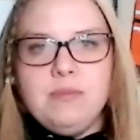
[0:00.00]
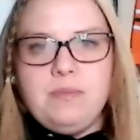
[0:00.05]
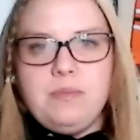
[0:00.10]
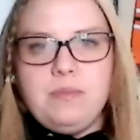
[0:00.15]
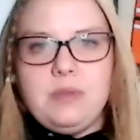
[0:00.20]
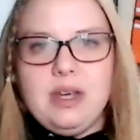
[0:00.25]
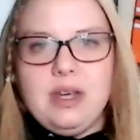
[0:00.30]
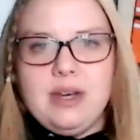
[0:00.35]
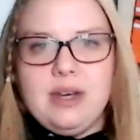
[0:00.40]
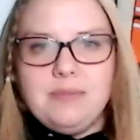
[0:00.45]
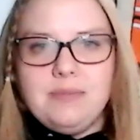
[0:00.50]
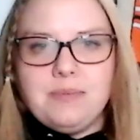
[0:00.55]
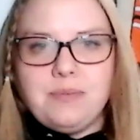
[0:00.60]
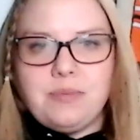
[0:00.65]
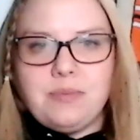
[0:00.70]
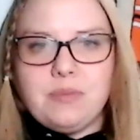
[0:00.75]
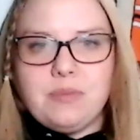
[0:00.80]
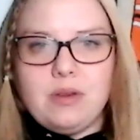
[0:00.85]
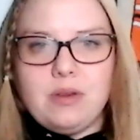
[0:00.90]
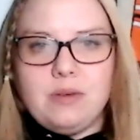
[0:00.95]
That's yeah. that's what
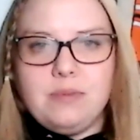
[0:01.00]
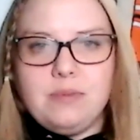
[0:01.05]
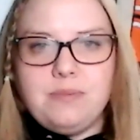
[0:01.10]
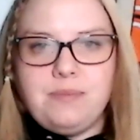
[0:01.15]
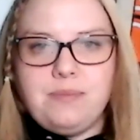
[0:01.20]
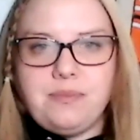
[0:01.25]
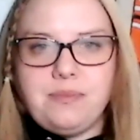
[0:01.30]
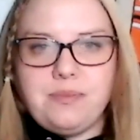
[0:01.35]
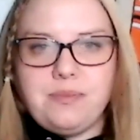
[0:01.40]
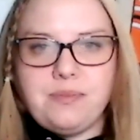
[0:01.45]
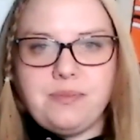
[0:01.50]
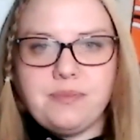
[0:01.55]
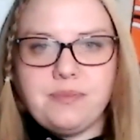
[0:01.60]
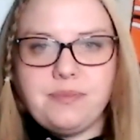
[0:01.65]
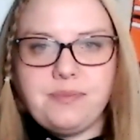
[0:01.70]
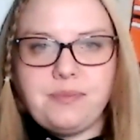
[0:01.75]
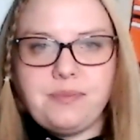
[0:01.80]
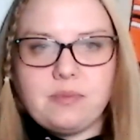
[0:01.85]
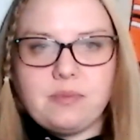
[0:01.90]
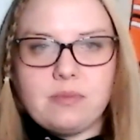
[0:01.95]
I'm seeing as like a,
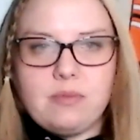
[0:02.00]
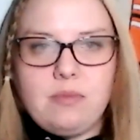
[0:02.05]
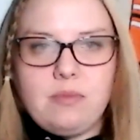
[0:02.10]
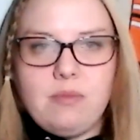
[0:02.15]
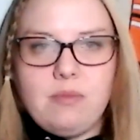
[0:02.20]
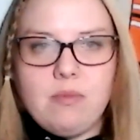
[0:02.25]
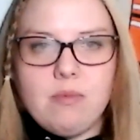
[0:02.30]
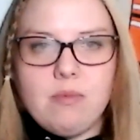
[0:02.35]
that fuzzy